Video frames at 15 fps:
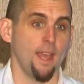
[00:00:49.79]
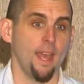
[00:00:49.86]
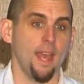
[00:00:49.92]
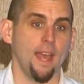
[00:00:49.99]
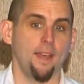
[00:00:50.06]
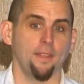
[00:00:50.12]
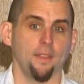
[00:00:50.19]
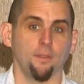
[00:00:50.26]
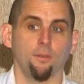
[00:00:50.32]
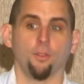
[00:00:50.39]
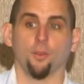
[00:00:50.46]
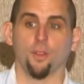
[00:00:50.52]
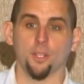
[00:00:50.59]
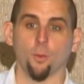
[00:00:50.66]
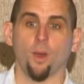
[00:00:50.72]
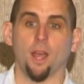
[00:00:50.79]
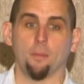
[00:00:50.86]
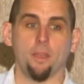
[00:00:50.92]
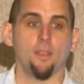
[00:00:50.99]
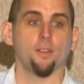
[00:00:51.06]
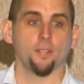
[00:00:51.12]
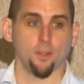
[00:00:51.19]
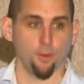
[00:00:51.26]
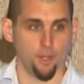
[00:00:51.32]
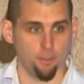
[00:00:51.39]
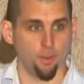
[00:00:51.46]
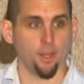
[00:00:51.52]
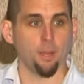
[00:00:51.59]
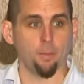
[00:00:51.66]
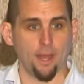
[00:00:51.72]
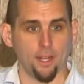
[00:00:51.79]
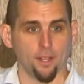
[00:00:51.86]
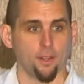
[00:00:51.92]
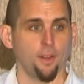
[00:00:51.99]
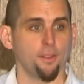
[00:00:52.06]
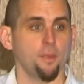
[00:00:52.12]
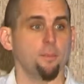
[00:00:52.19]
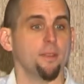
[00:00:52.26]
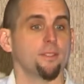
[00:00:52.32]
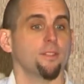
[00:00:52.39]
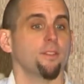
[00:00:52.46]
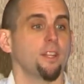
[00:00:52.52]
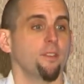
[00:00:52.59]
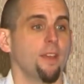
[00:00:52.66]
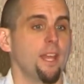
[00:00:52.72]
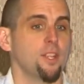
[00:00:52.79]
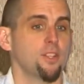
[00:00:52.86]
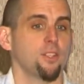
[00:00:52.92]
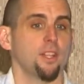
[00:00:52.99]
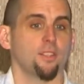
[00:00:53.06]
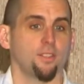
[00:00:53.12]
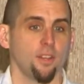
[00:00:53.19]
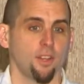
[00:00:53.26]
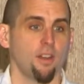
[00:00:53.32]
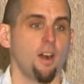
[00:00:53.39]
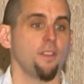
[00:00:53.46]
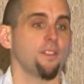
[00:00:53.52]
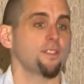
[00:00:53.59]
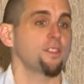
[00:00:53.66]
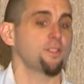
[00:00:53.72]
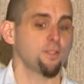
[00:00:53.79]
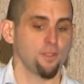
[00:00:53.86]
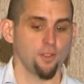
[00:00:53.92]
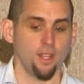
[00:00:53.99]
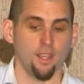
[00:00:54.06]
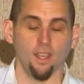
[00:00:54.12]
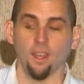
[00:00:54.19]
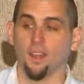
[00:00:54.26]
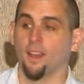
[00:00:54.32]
And the reason why I'm here is I wrote a book about it called The Myths of Innovation that took all this history